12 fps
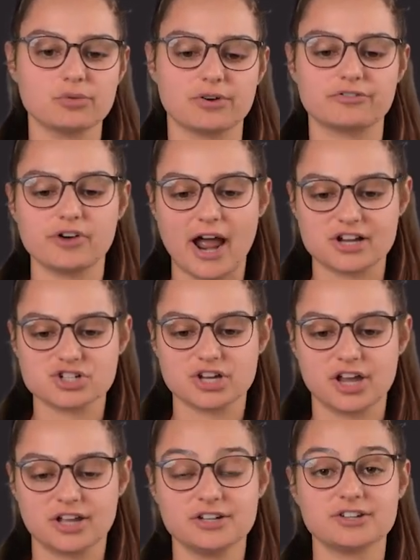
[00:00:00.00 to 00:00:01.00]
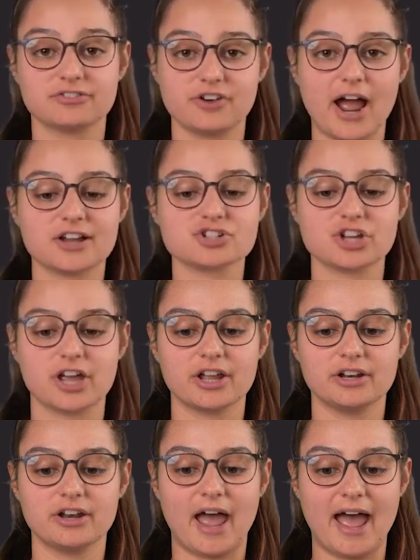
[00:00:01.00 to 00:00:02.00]
refraction,
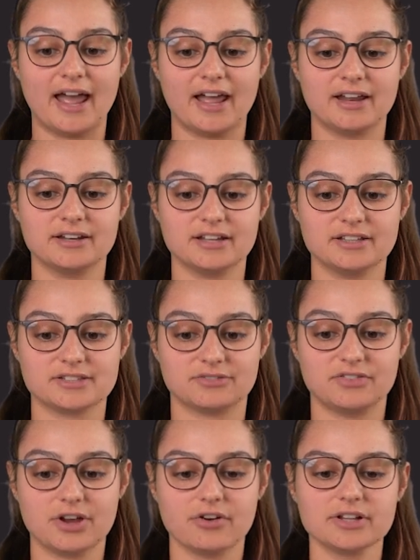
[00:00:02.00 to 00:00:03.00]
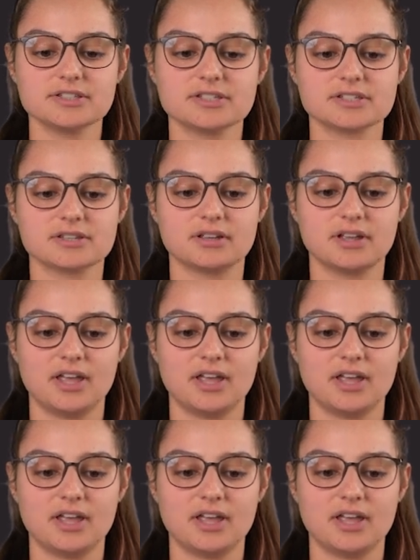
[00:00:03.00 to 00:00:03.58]
diffraction and interference.